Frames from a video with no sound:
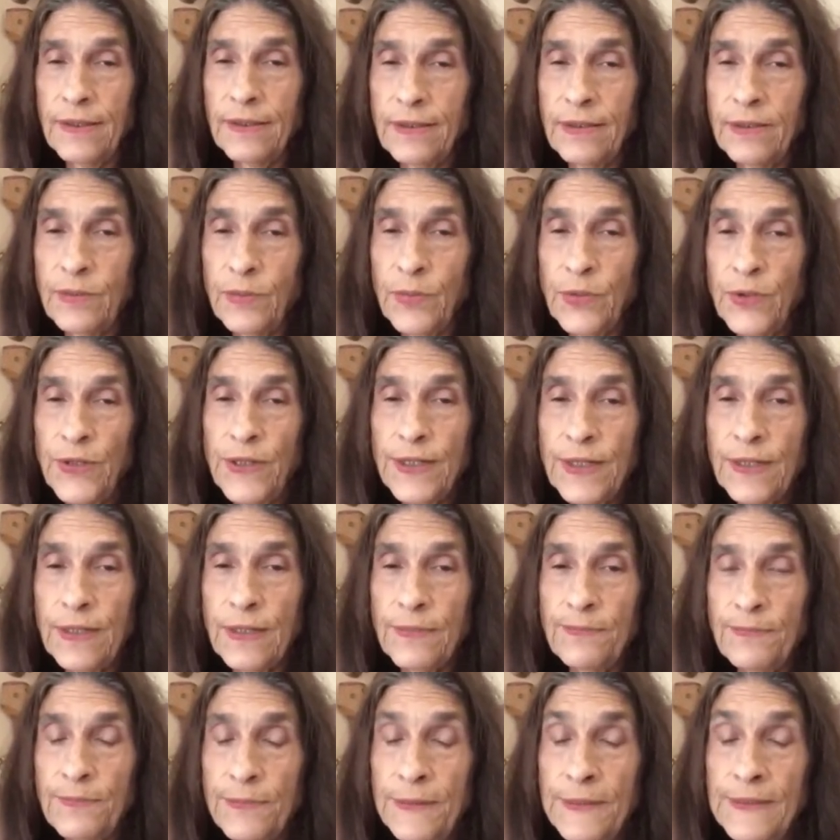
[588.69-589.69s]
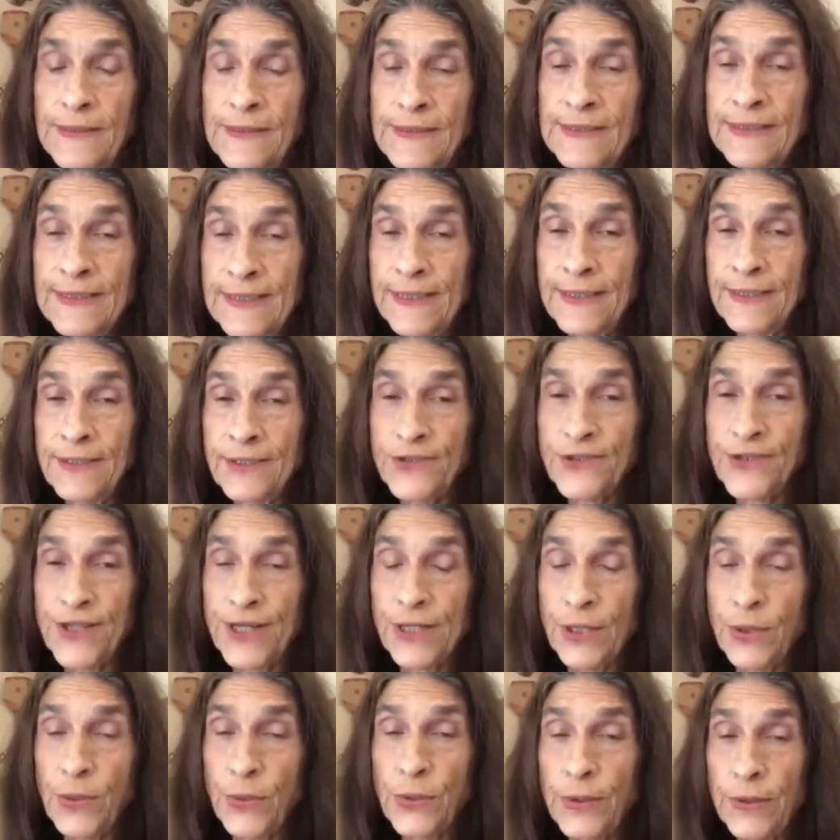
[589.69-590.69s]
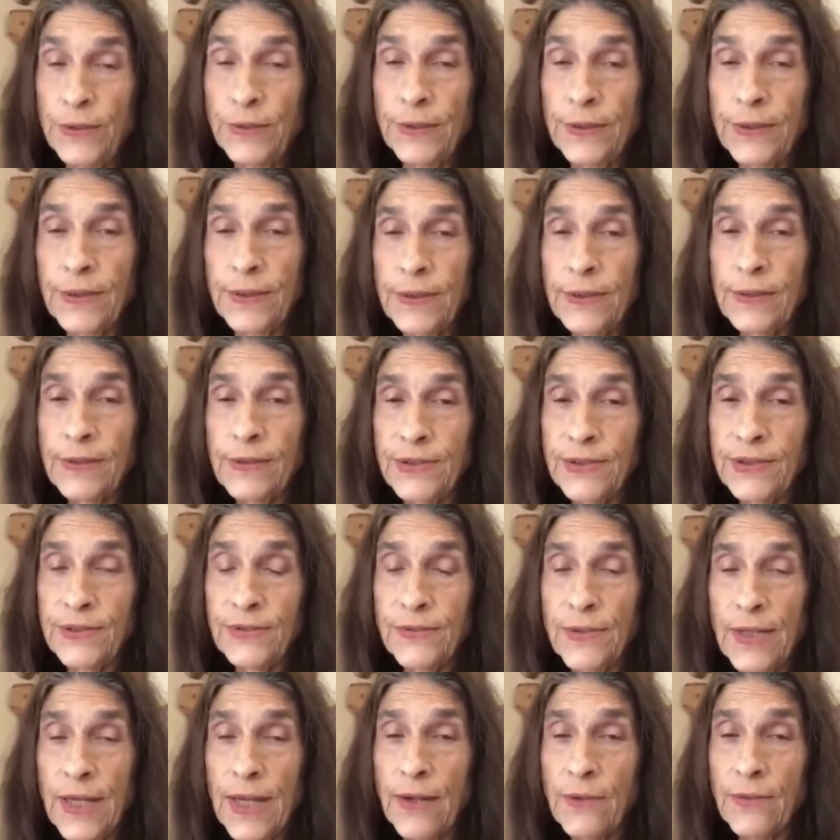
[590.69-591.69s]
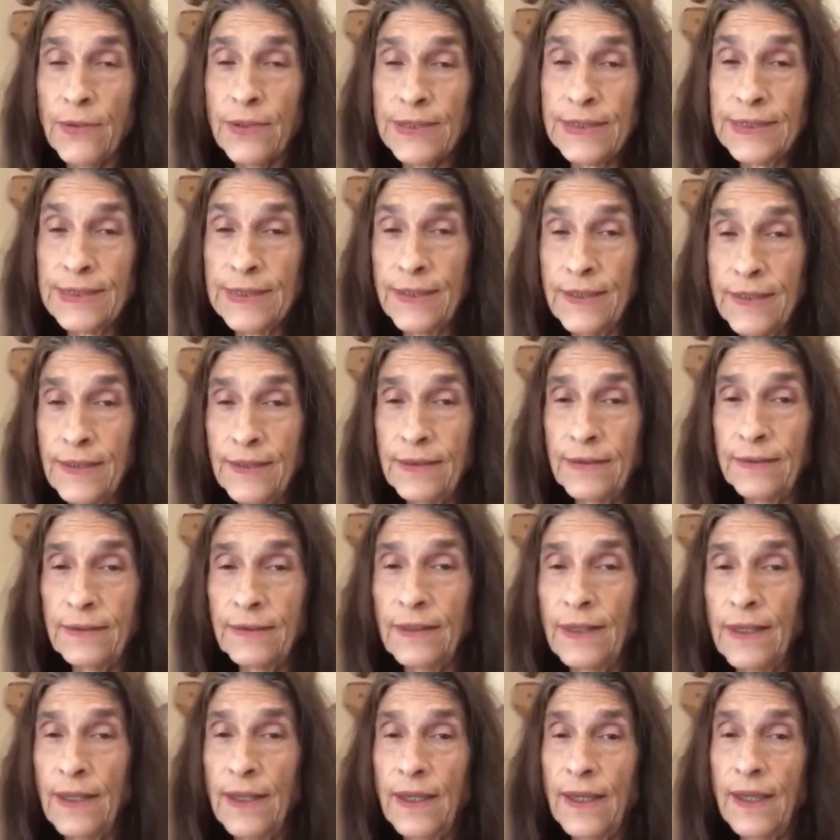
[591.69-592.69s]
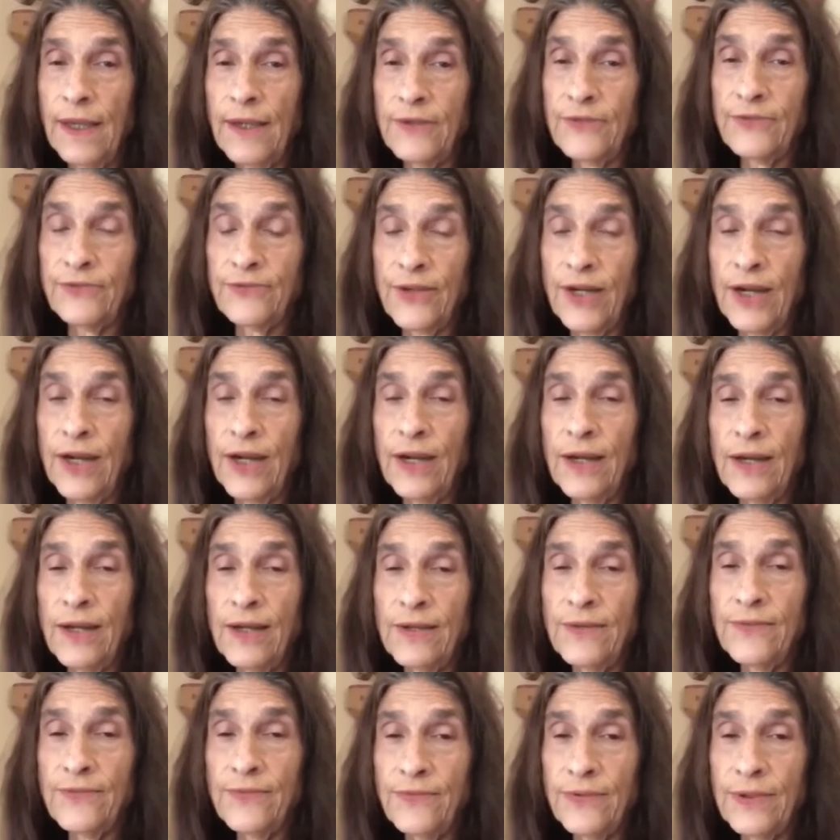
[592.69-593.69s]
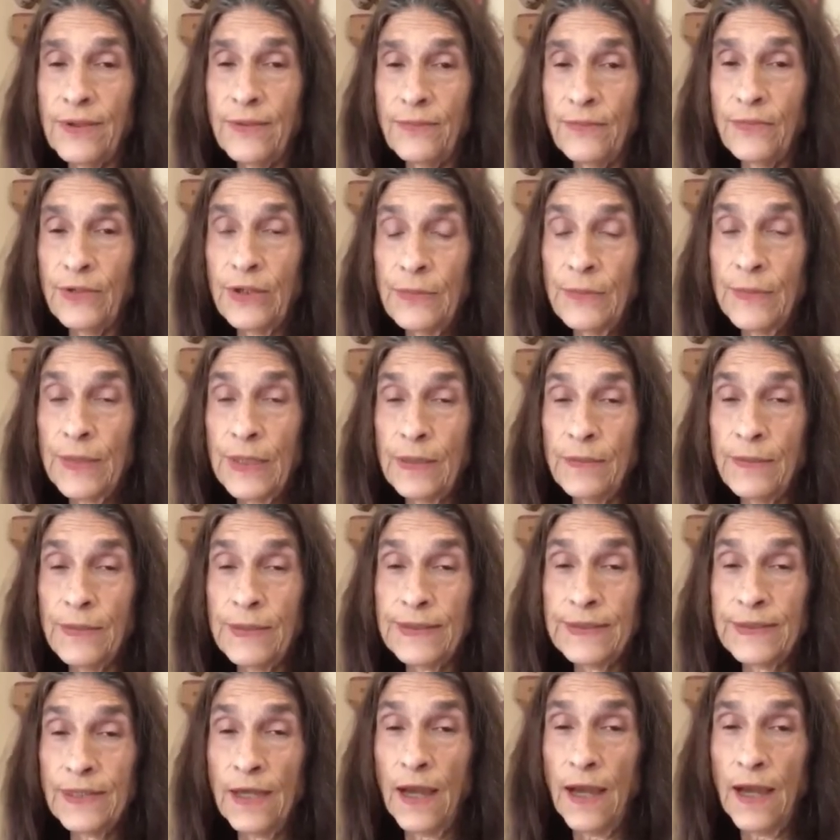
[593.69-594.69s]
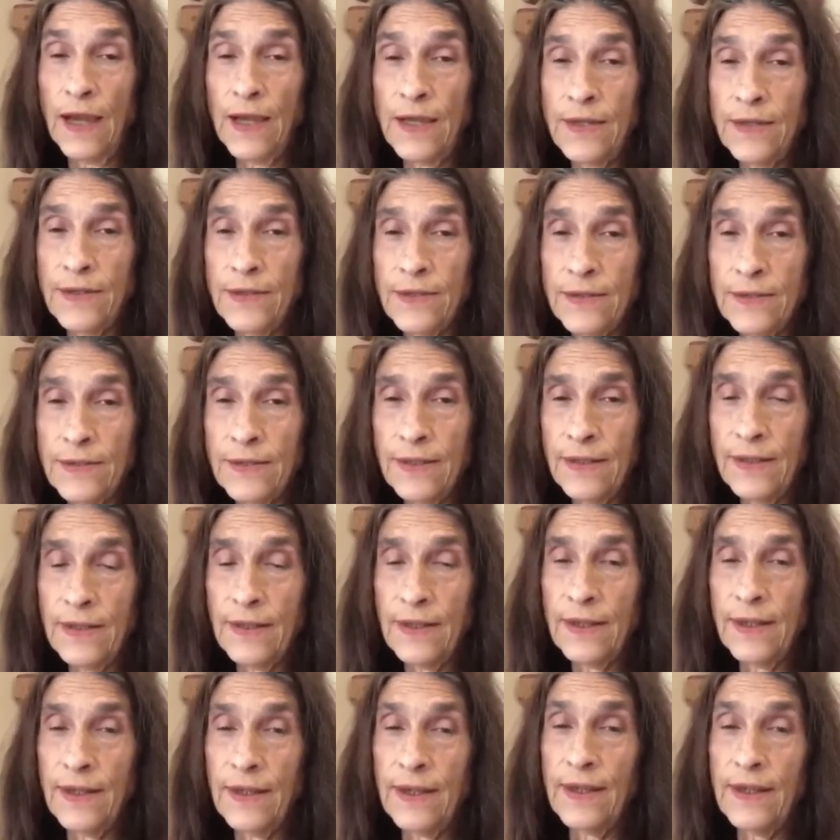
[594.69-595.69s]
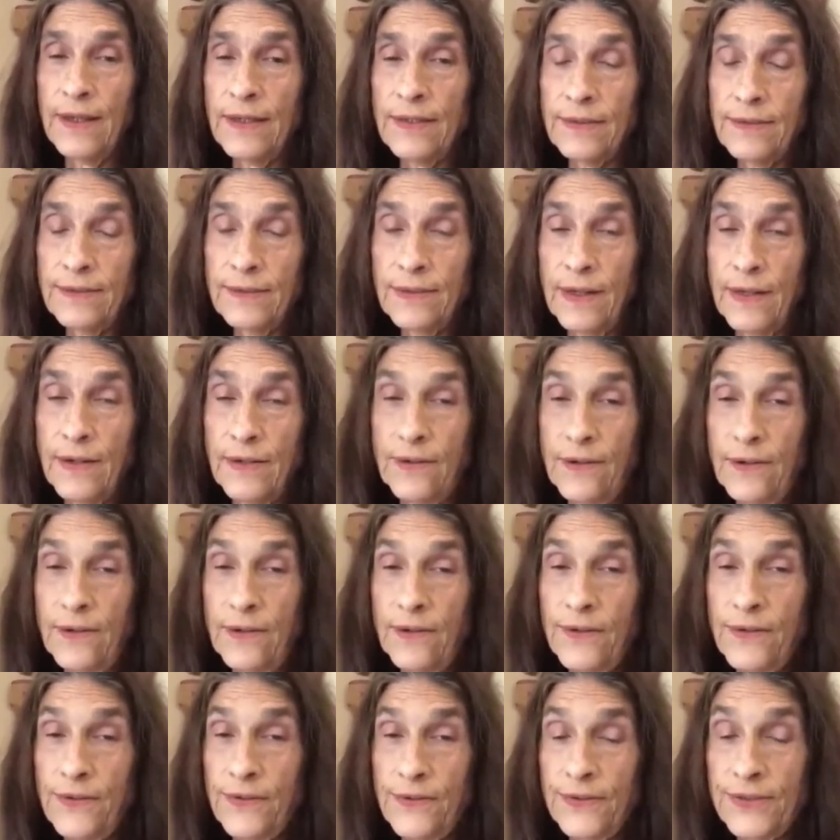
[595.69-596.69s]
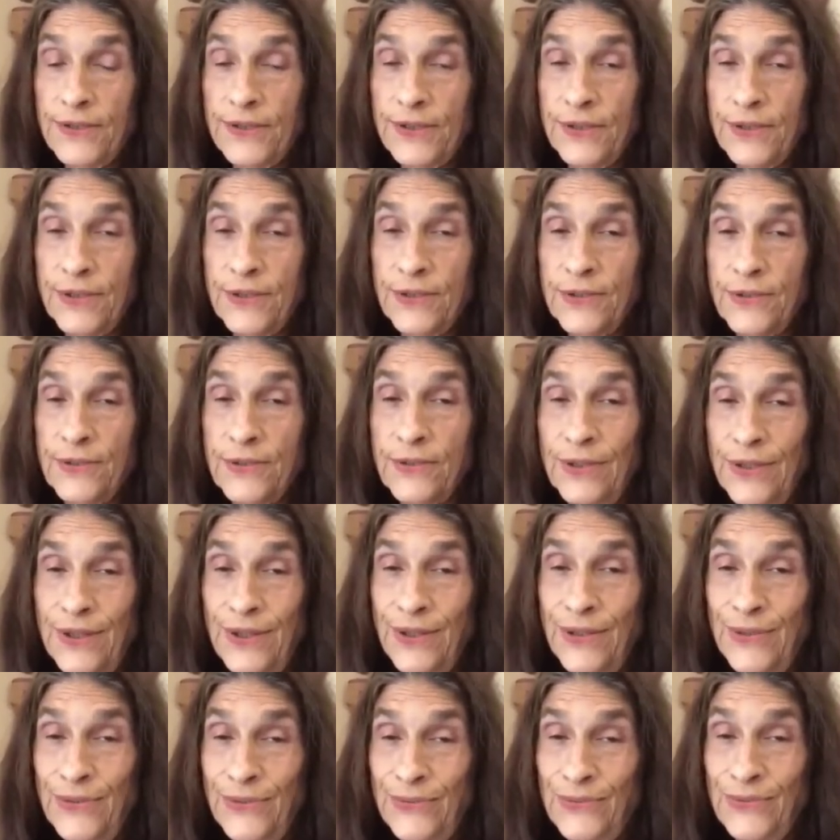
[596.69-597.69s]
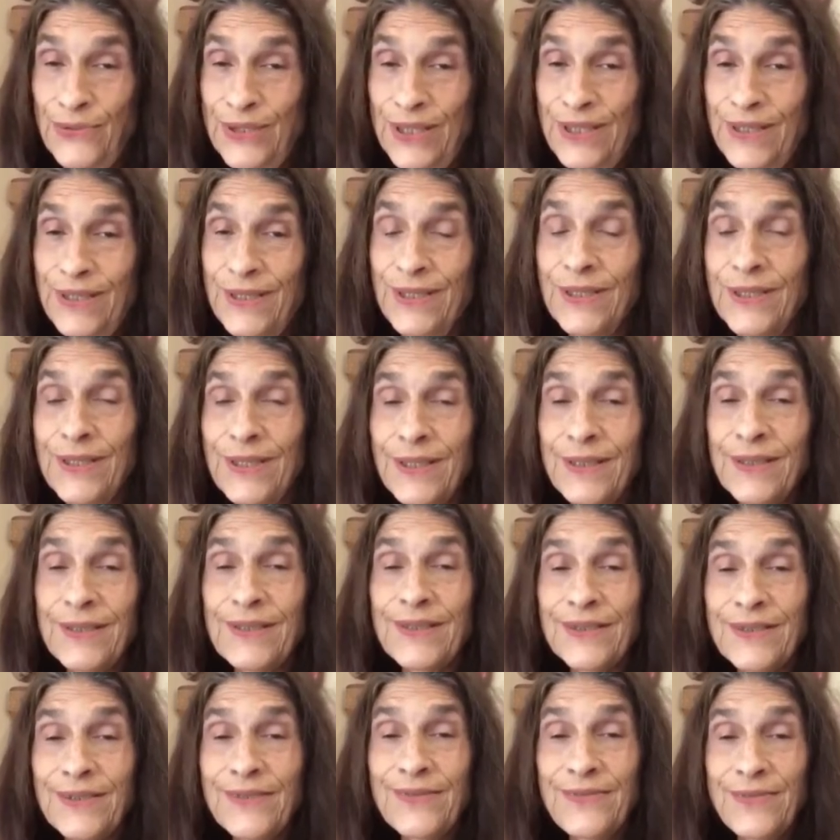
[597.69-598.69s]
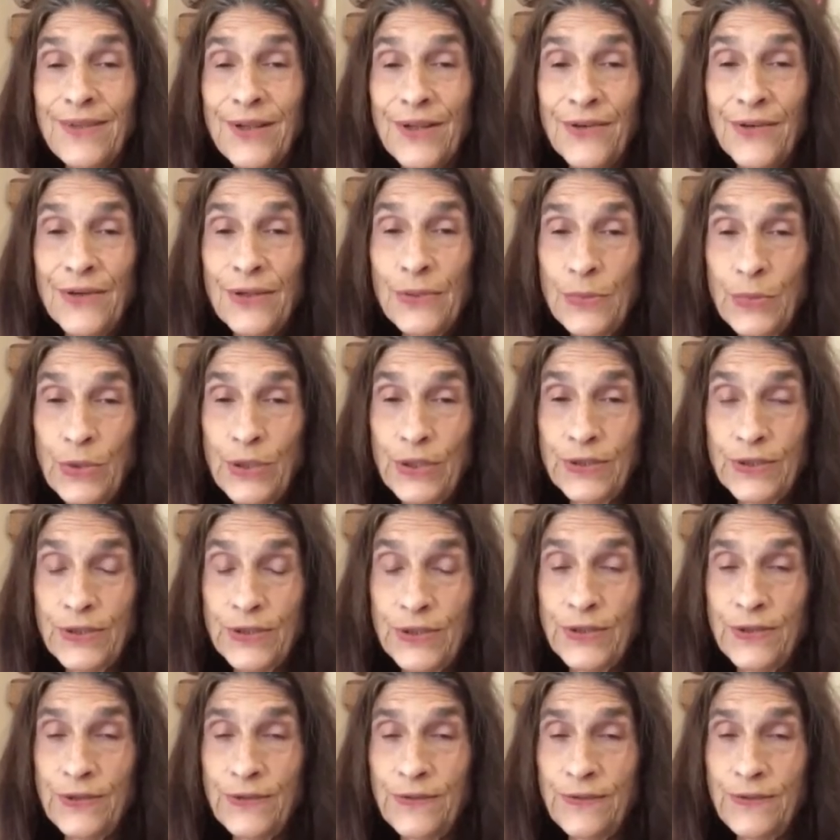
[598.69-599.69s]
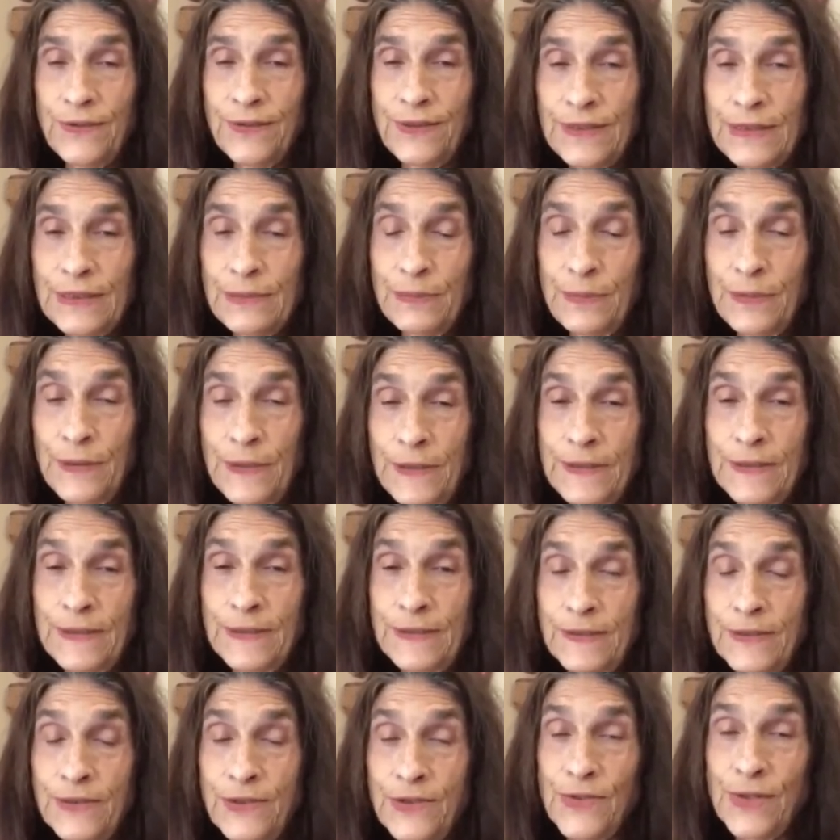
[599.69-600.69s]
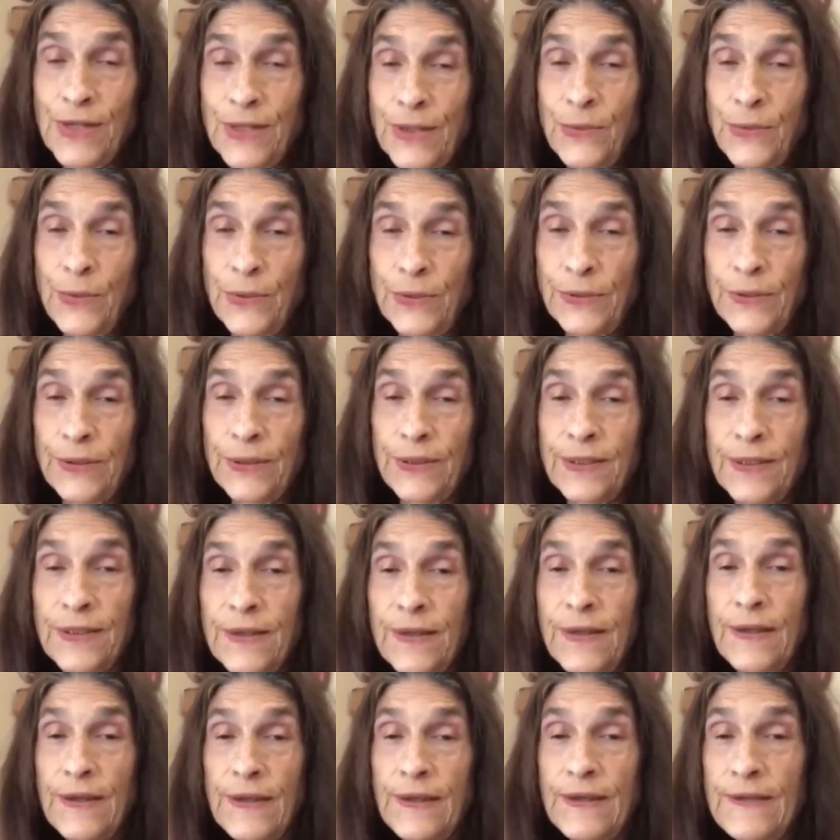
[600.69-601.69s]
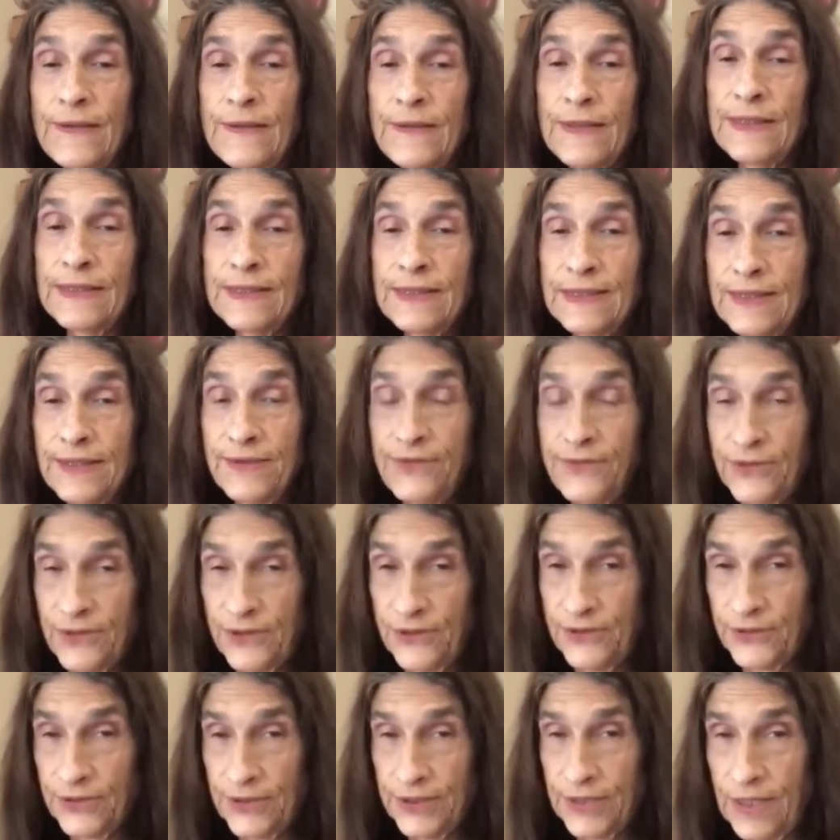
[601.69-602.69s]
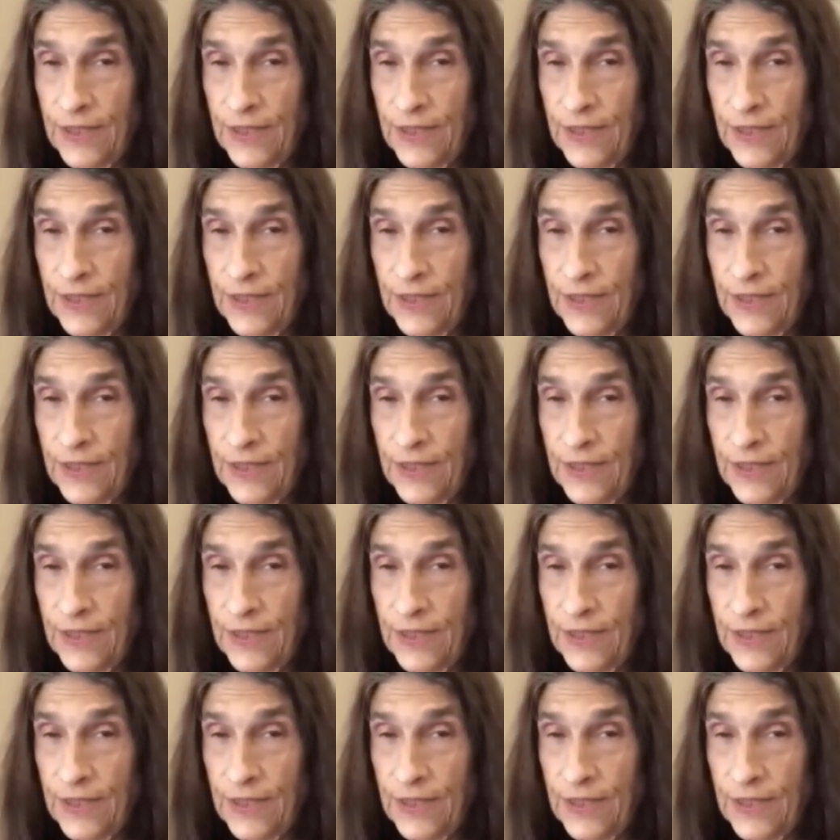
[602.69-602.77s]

You bring a peace and tranquility to our day at five when we may be tired. And also, we need very much this peace and tranquility in these difficult